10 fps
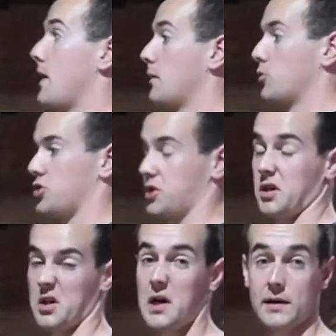then we're just
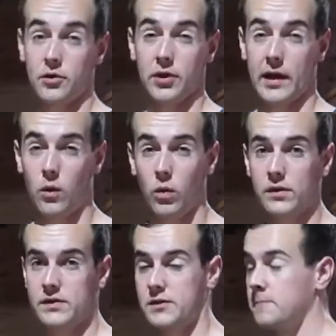going to cut everything at
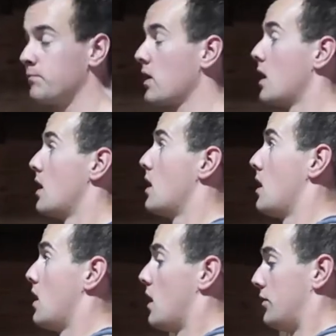once.
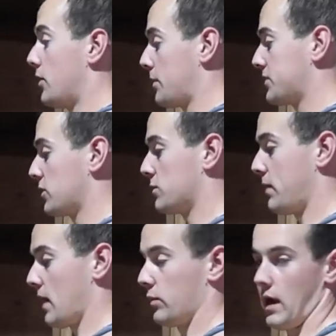The upstairs
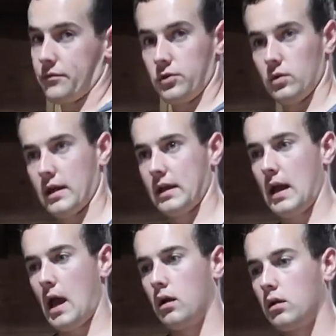bed, we have to do like an
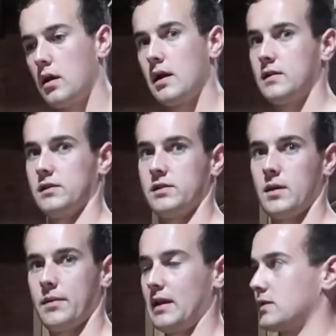L since it's up
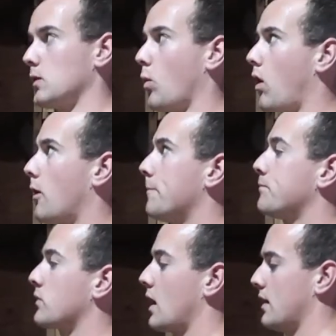against the wall.
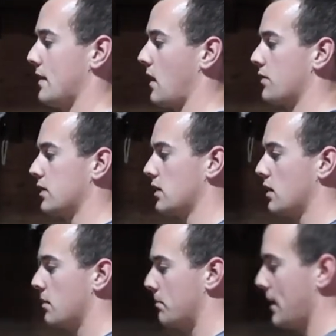And then the
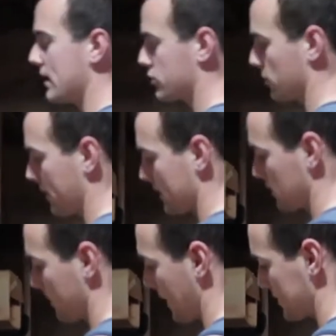major bed in the
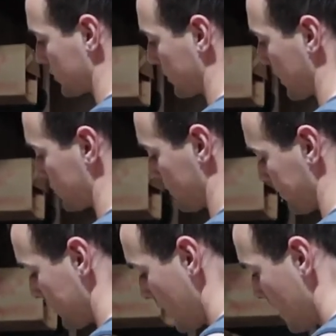master bedroom
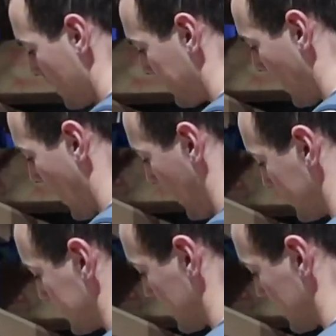that has